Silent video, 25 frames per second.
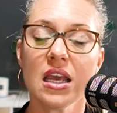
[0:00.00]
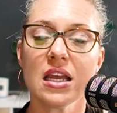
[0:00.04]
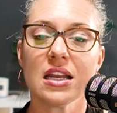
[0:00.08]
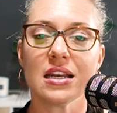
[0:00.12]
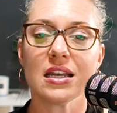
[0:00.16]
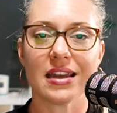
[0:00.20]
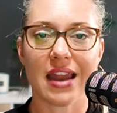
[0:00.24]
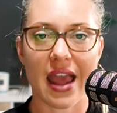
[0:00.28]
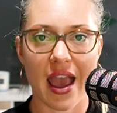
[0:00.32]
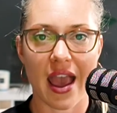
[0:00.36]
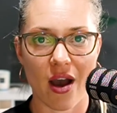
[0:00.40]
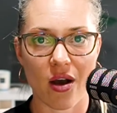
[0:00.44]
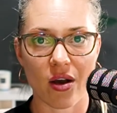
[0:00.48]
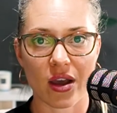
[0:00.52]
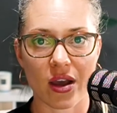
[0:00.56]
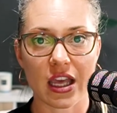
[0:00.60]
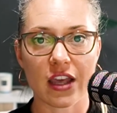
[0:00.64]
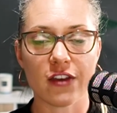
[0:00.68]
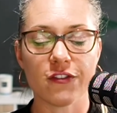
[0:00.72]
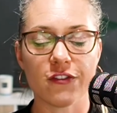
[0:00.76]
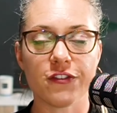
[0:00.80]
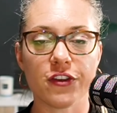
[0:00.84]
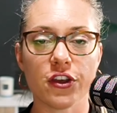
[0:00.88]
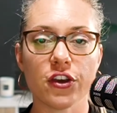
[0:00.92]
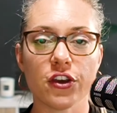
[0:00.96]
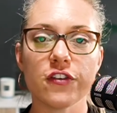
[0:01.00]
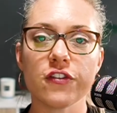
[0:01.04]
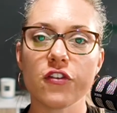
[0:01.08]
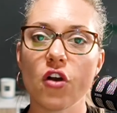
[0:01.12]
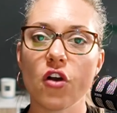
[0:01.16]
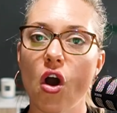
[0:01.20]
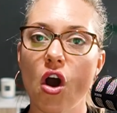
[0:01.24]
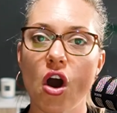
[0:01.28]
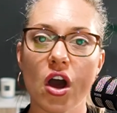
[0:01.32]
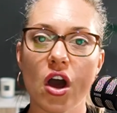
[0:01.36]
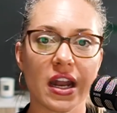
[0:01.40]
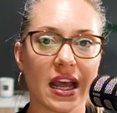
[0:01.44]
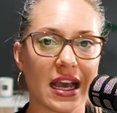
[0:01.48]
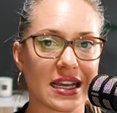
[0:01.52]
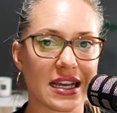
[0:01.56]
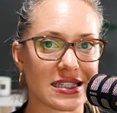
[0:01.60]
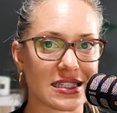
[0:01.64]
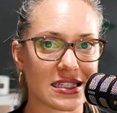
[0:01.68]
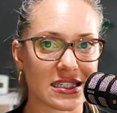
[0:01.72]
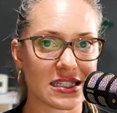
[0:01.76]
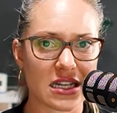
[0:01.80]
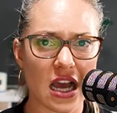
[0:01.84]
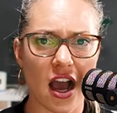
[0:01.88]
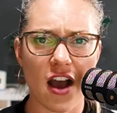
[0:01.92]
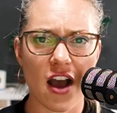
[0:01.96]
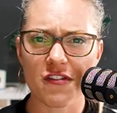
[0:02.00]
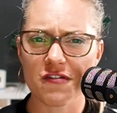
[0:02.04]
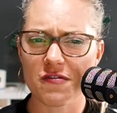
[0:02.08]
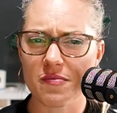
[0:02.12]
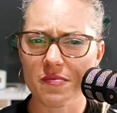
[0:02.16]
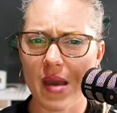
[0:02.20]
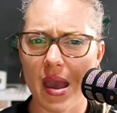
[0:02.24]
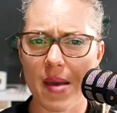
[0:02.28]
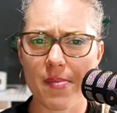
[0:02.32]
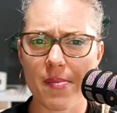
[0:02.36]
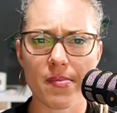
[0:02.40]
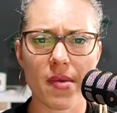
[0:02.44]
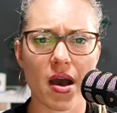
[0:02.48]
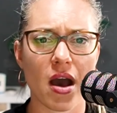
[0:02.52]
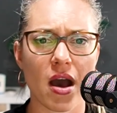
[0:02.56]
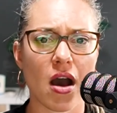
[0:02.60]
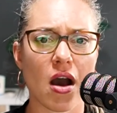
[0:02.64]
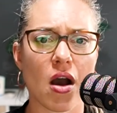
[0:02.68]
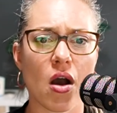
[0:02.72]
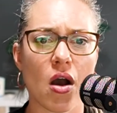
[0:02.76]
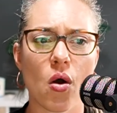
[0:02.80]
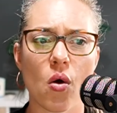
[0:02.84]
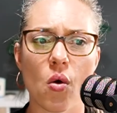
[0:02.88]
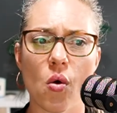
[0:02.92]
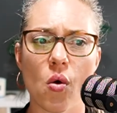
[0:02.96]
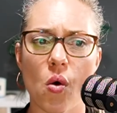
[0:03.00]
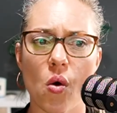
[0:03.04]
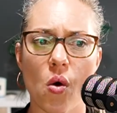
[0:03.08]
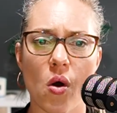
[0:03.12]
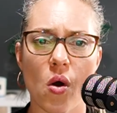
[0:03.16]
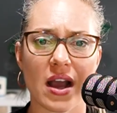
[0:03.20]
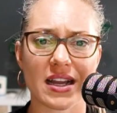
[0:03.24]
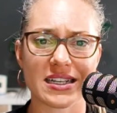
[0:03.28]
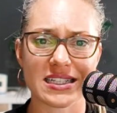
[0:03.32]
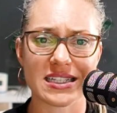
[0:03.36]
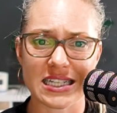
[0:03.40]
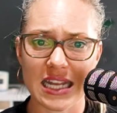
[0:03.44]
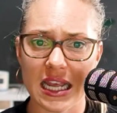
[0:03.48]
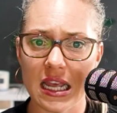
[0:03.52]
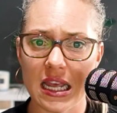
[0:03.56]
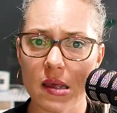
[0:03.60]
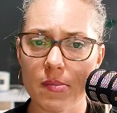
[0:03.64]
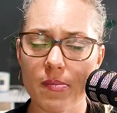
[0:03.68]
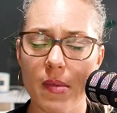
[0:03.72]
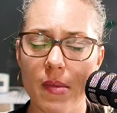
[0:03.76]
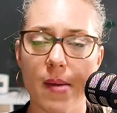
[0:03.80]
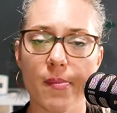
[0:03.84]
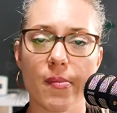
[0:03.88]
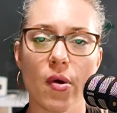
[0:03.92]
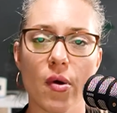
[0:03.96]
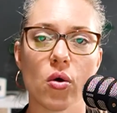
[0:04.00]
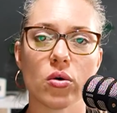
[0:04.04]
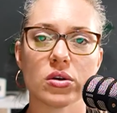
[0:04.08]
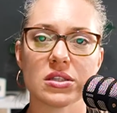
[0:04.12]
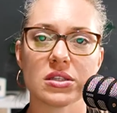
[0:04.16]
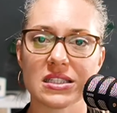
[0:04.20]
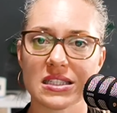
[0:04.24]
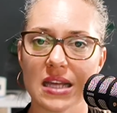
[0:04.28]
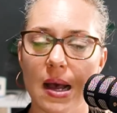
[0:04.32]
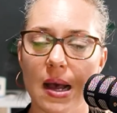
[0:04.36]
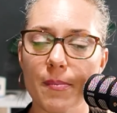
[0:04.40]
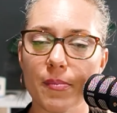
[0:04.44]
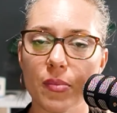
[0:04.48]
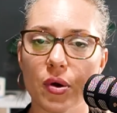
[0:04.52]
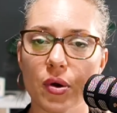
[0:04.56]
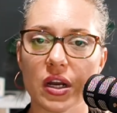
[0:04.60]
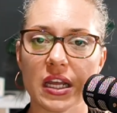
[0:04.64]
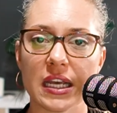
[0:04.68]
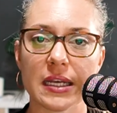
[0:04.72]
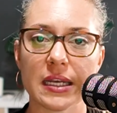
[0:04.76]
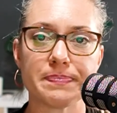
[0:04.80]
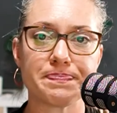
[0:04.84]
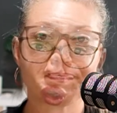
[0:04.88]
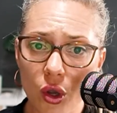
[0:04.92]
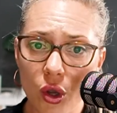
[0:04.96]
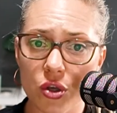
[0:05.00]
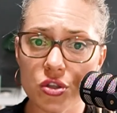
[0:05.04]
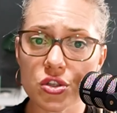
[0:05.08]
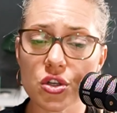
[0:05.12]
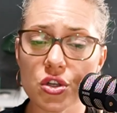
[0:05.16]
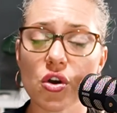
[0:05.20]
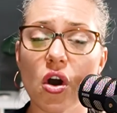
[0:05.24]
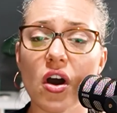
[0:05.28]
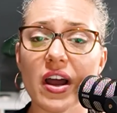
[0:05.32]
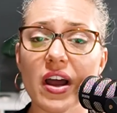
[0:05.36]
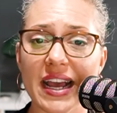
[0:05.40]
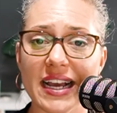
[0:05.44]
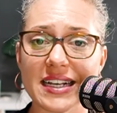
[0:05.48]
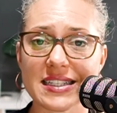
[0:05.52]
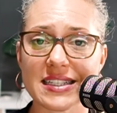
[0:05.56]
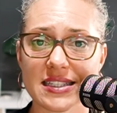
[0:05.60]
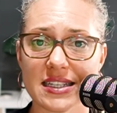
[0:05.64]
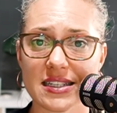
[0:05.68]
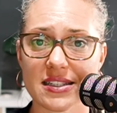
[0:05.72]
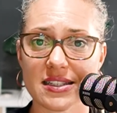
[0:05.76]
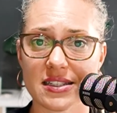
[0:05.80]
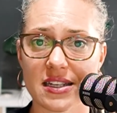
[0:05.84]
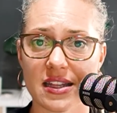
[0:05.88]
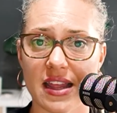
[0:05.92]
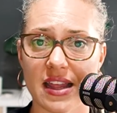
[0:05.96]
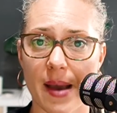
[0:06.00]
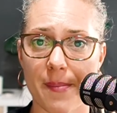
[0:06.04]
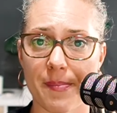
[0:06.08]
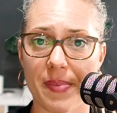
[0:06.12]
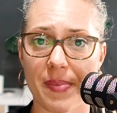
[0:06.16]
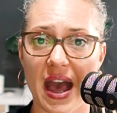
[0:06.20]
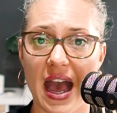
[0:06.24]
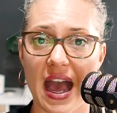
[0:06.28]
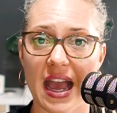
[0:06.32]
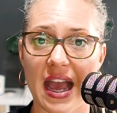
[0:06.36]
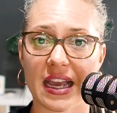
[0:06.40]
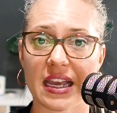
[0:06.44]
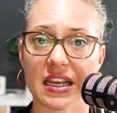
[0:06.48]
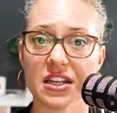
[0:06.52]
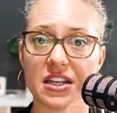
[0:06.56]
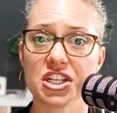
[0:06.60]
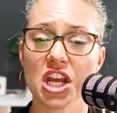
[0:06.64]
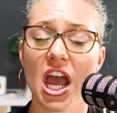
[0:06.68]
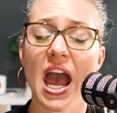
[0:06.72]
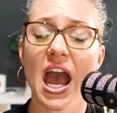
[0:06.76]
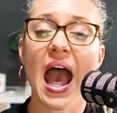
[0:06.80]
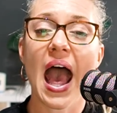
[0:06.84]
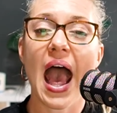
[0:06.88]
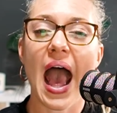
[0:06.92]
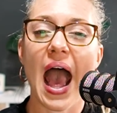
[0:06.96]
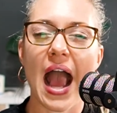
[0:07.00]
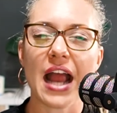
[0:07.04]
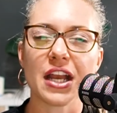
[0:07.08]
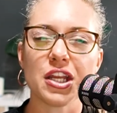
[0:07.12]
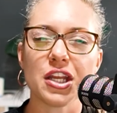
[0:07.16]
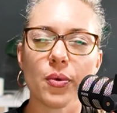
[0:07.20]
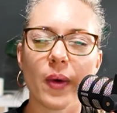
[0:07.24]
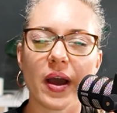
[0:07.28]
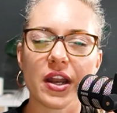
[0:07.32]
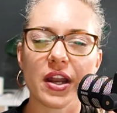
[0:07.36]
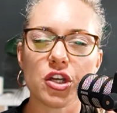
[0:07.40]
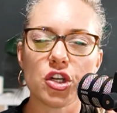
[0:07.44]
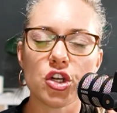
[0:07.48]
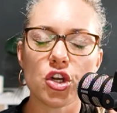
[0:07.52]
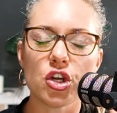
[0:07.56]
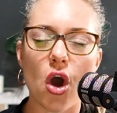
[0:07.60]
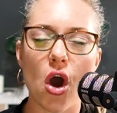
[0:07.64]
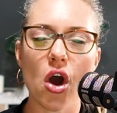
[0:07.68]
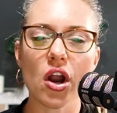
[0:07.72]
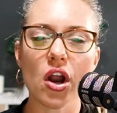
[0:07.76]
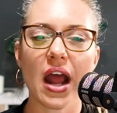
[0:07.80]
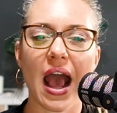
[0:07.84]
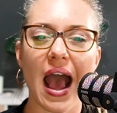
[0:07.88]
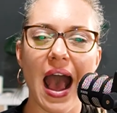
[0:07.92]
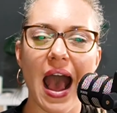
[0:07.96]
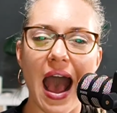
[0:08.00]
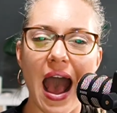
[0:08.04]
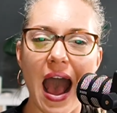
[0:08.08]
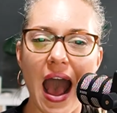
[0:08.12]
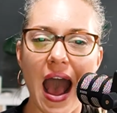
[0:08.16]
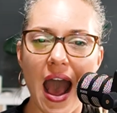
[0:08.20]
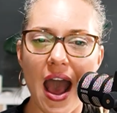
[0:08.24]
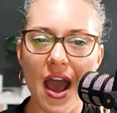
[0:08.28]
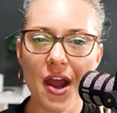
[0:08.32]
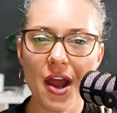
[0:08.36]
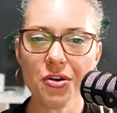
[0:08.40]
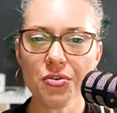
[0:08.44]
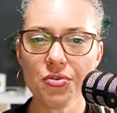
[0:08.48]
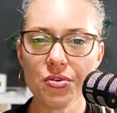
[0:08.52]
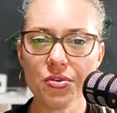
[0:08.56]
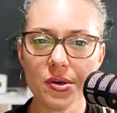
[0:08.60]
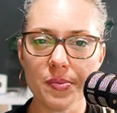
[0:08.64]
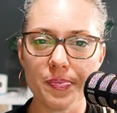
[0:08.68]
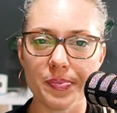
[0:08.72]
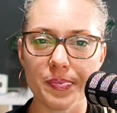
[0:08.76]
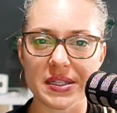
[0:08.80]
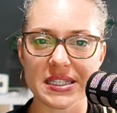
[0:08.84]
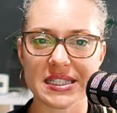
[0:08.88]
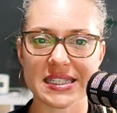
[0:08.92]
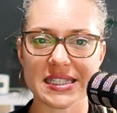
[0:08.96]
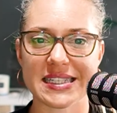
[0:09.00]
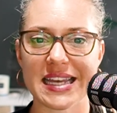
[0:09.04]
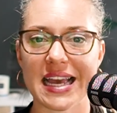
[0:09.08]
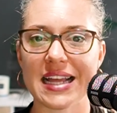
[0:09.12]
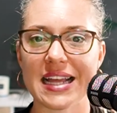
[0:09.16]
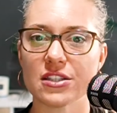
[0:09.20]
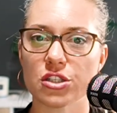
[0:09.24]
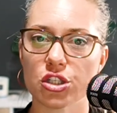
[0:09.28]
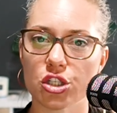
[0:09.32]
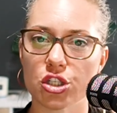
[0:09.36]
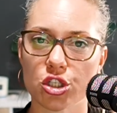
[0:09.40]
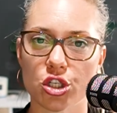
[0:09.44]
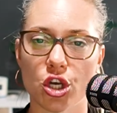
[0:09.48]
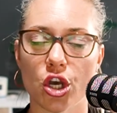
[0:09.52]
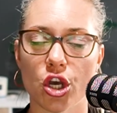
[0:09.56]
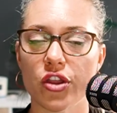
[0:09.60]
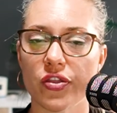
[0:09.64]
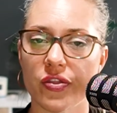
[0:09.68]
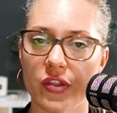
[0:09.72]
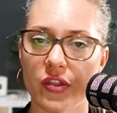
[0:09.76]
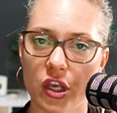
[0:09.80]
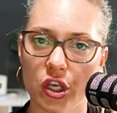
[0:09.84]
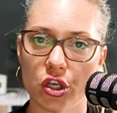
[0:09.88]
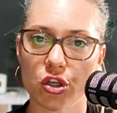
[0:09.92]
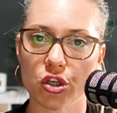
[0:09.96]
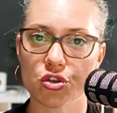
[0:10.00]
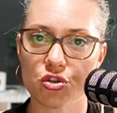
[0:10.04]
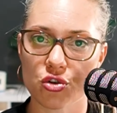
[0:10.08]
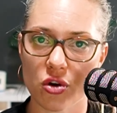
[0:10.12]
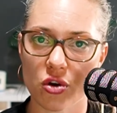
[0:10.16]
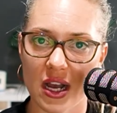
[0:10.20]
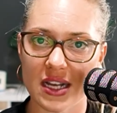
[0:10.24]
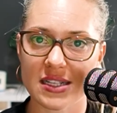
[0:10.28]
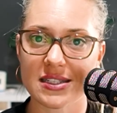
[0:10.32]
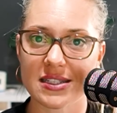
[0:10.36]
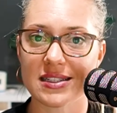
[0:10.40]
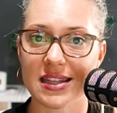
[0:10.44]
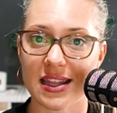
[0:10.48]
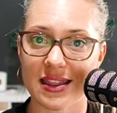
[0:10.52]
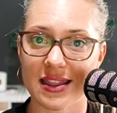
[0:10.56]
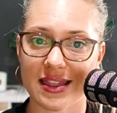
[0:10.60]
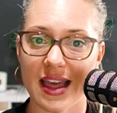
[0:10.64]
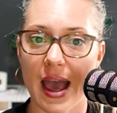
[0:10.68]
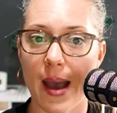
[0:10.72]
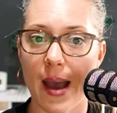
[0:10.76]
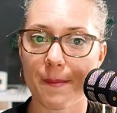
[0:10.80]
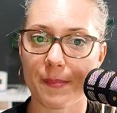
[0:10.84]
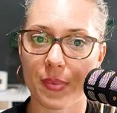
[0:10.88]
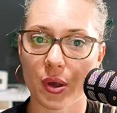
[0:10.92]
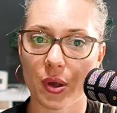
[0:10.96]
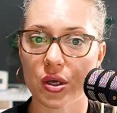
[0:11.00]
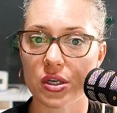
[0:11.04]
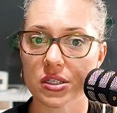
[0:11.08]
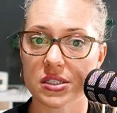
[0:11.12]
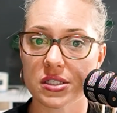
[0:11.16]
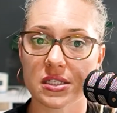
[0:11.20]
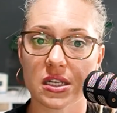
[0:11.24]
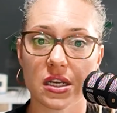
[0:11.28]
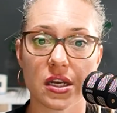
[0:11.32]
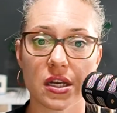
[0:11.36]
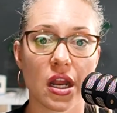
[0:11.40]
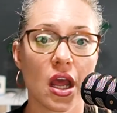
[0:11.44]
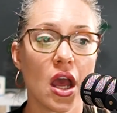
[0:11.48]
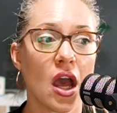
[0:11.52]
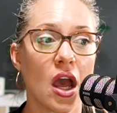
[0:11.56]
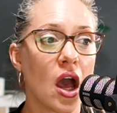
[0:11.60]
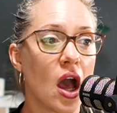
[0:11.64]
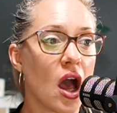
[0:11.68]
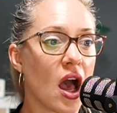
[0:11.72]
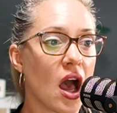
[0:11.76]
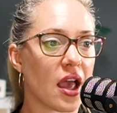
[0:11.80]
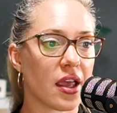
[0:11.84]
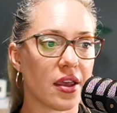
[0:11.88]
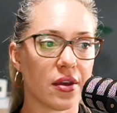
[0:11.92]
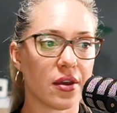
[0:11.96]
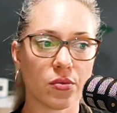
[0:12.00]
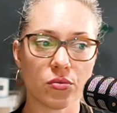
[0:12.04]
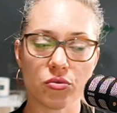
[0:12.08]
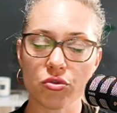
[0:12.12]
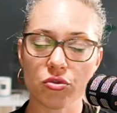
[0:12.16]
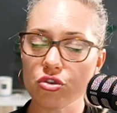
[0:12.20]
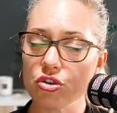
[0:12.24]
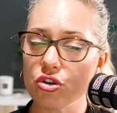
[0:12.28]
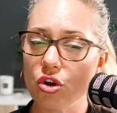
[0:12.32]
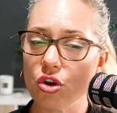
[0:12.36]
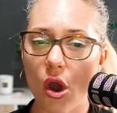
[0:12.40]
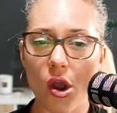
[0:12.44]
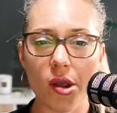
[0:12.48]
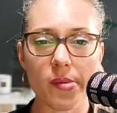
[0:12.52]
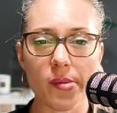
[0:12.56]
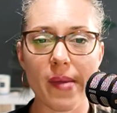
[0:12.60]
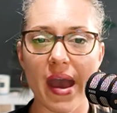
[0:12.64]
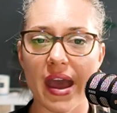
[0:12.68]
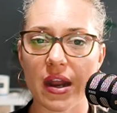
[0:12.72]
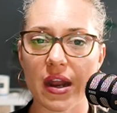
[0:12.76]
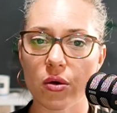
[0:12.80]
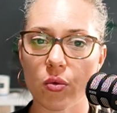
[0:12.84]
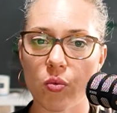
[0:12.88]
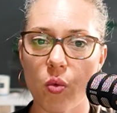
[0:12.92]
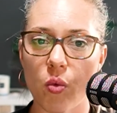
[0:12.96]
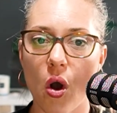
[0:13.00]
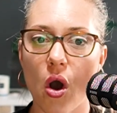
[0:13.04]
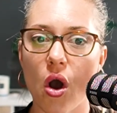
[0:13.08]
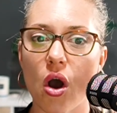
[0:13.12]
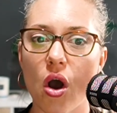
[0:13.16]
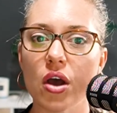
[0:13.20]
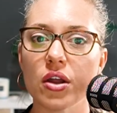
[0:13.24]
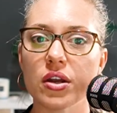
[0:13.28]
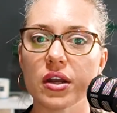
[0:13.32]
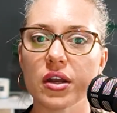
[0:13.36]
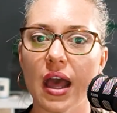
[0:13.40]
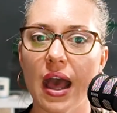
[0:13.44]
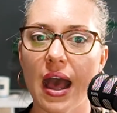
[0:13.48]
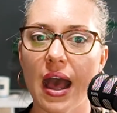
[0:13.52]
Now, if you've got a staff member or a team member or somebody who's got access to that page and you are not 100% certain that you trust that that person, no matter what,